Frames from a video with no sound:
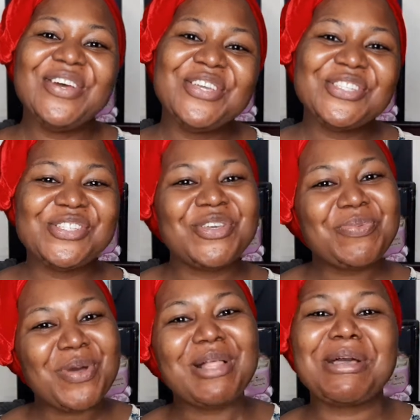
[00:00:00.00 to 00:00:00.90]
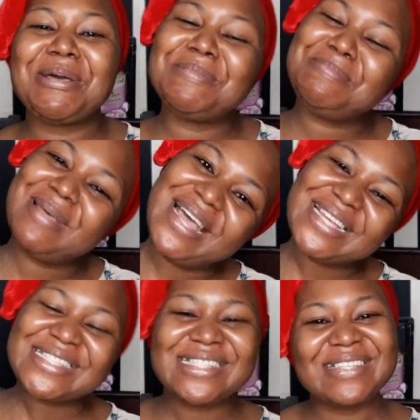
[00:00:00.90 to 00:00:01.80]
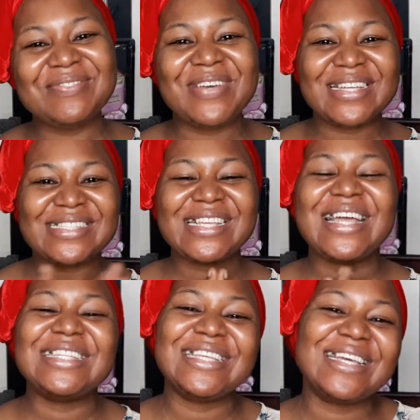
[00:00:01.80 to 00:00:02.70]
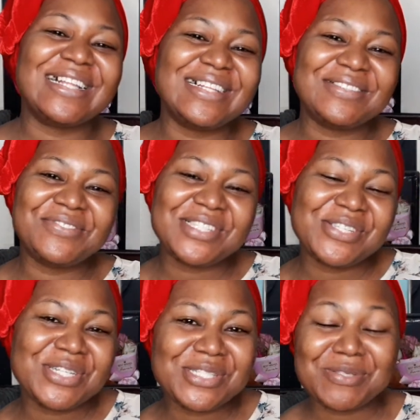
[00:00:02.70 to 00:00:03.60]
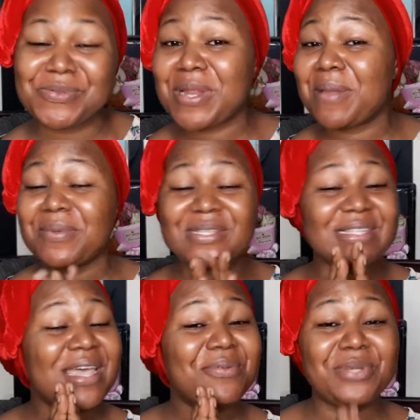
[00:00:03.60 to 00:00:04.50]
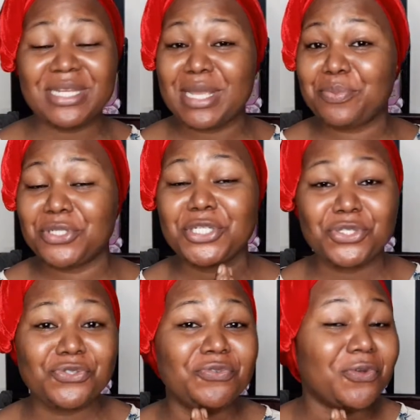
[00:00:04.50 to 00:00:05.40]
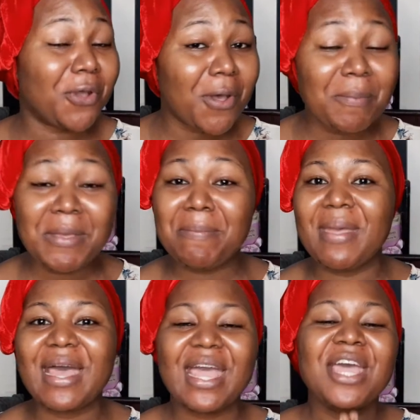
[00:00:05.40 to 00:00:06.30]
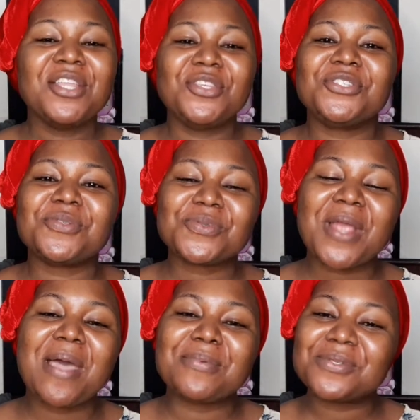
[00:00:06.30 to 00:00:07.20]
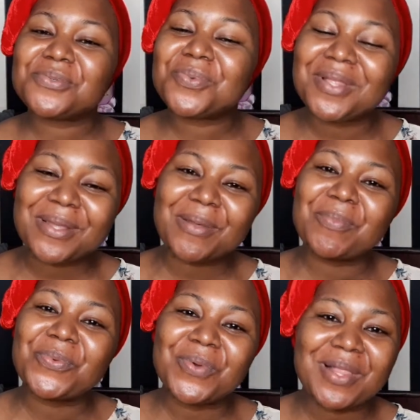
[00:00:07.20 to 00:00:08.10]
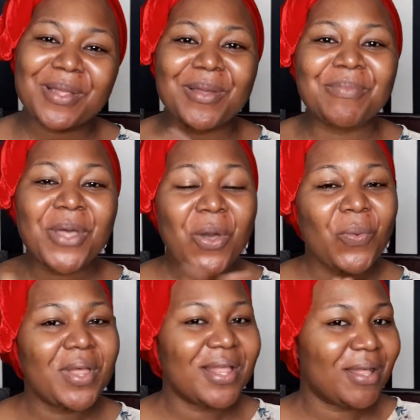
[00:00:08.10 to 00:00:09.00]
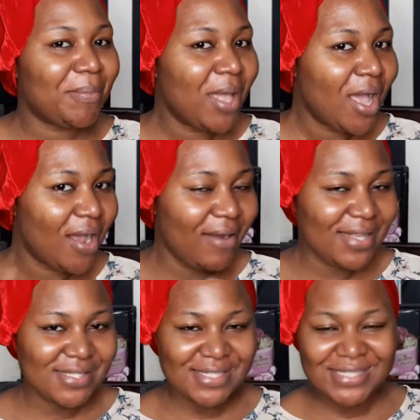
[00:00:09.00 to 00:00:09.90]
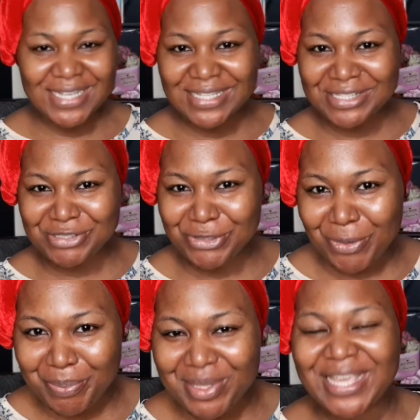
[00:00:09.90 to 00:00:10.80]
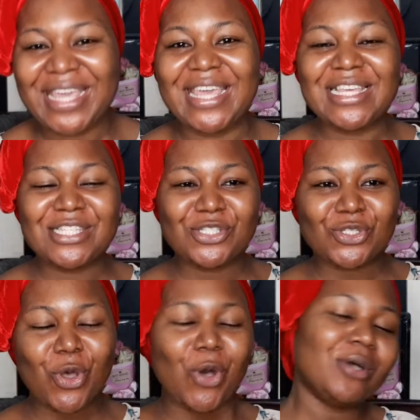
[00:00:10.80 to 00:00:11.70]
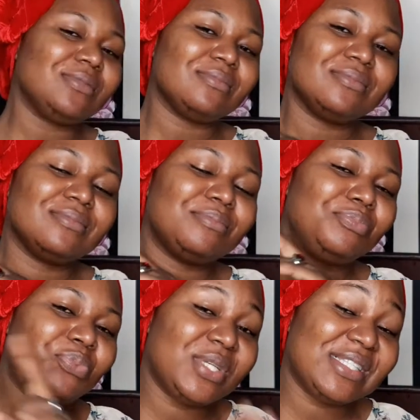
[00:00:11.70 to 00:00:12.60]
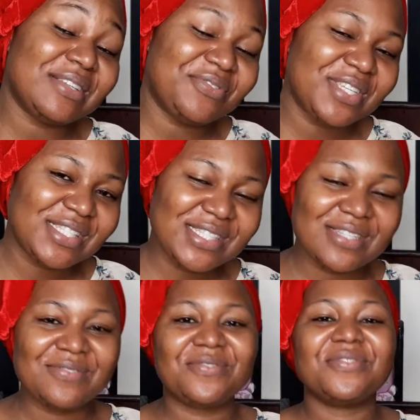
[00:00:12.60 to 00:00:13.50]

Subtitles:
YouTube, welcome back to my channel. Returning subscribers, I really appreciate you for coming back. New subscribers, welcome. All right, today's topic is on preservative